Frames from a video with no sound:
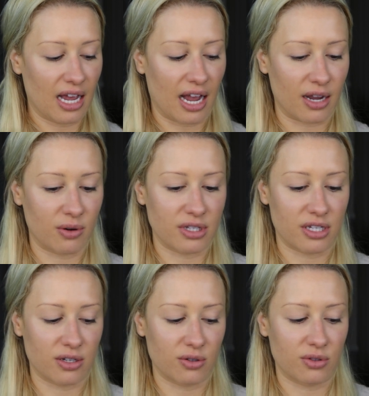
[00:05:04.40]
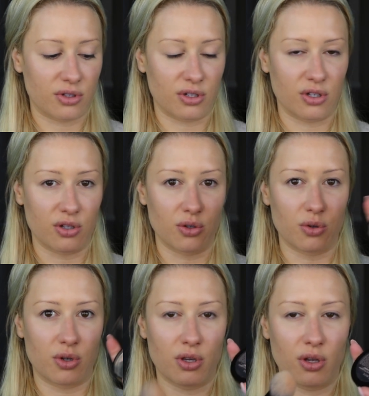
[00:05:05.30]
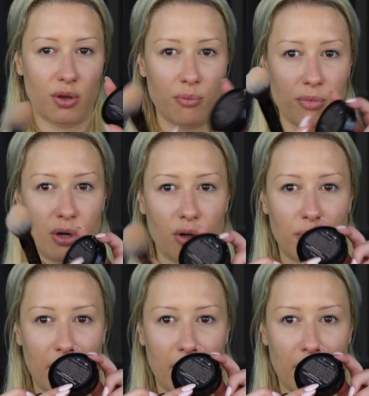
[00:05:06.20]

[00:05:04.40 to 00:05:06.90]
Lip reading: I always use Nude Mineral